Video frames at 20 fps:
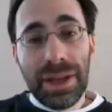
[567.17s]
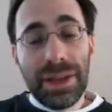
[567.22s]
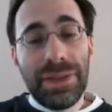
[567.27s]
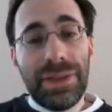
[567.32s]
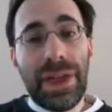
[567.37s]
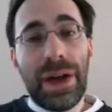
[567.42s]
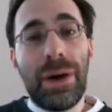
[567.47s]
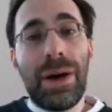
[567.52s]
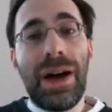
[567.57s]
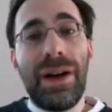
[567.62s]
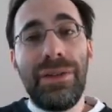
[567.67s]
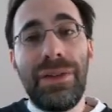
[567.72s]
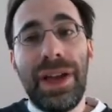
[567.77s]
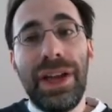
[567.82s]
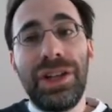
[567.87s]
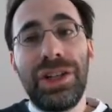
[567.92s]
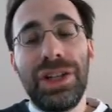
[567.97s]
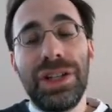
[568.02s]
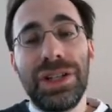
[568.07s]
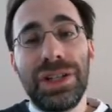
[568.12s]
they'll have
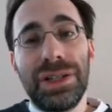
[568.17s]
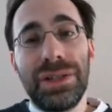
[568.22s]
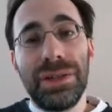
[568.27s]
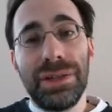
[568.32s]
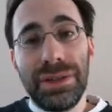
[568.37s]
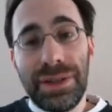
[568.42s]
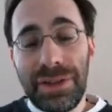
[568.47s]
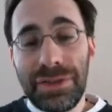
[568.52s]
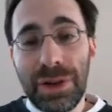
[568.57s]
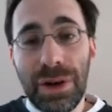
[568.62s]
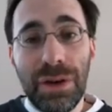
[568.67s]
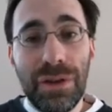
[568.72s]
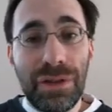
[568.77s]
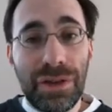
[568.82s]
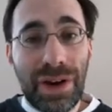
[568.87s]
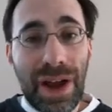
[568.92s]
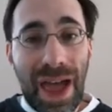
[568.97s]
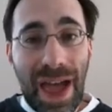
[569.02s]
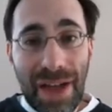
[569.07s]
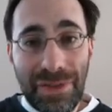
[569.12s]
h's left
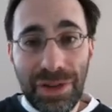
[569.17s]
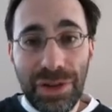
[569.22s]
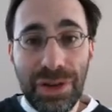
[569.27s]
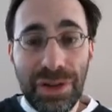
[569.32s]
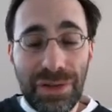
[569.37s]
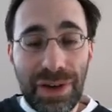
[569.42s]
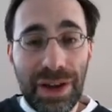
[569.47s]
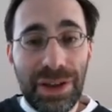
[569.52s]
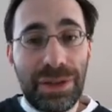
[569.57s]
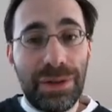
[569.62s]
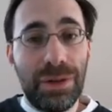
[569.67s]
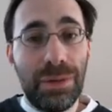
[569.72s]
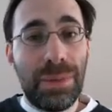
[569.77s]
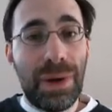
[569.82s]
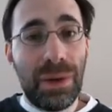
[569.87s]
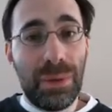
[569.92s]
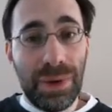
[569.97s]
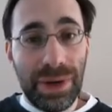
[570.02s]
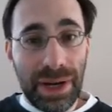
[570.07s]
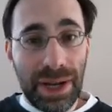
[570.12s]
over after you divide through by
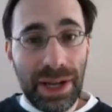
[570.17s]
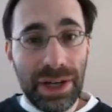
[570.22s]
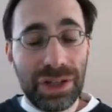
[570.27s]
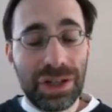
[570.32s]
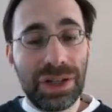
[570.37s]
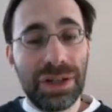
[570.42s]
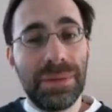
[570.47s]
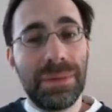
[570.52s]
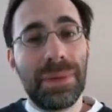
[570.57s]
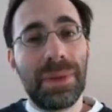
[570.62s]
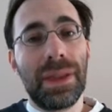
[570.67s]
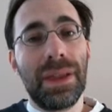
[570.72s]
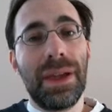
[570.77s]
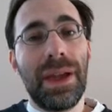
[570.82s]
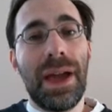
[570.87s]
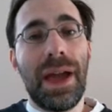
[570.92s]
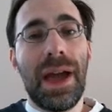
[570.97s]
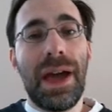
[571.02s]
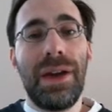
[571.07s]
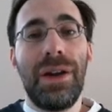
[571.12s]
1h,
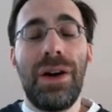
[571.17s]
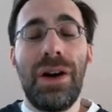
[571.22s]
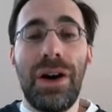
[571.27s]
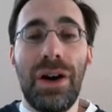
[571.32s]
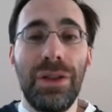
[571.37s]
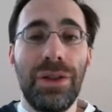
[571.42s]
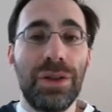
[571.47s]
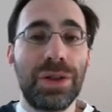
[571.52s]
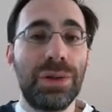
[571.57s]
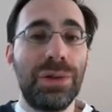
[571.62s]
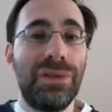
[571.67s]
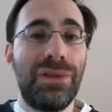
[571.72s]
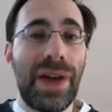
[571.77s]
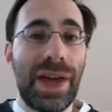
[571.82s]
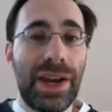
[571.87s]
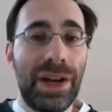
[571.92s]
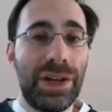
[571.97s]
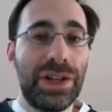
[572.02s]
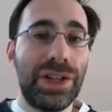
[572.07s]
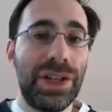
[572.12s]
and all those will
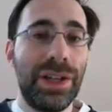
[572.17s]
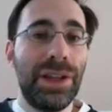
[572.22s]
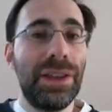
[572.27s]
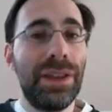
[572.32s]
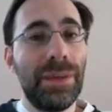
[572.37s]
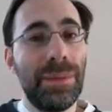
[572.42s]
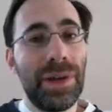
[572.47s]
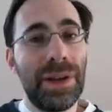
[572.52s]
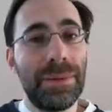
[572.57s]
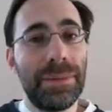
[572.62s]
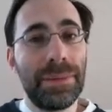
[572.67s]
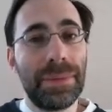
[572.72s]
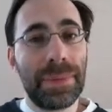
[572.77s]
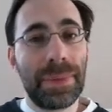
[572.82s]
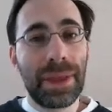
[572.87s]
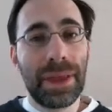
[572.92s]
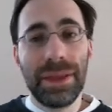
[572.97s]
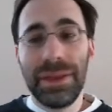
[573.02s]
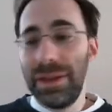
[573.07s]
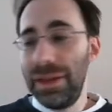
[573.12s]
vanish in the limit,
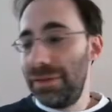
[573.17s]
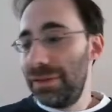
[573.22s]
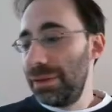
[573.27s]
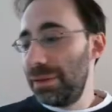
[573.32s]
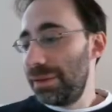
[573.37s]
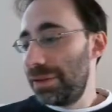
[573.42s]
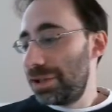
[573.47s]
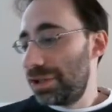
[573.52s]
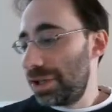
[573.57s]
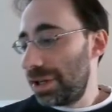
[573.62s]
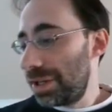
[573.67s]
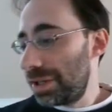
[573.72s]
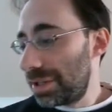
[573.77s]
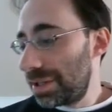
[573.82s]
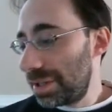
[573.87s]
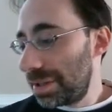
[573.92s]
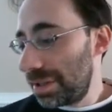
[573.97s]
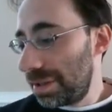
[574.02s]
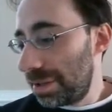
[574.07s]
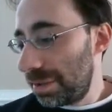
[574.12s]
leaving you with
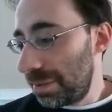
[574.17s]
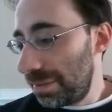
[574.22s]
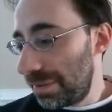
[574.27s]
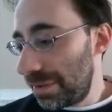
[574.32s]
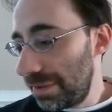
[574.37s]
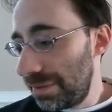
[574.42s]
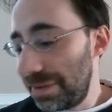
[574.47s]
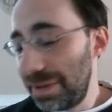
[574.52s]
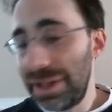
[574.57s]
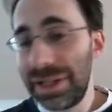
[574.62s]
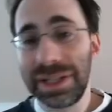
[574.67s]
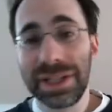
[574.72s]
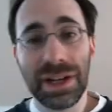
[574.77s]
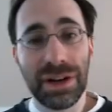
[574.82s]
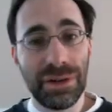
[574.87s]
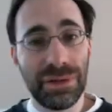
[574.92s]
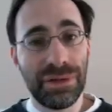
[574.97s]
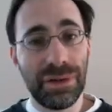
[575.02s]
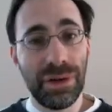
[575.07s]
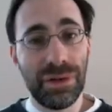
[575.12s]
just the derivative
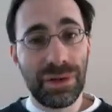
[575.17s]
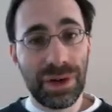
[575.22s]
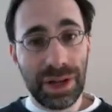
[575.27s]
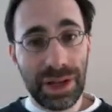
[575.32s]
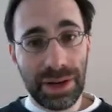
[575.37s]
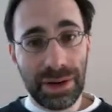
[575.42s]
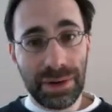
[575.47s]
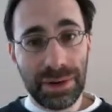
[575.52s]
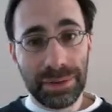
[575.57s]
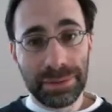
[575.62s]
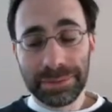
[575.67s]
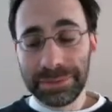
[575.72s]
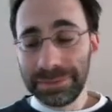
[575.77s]
itself over here.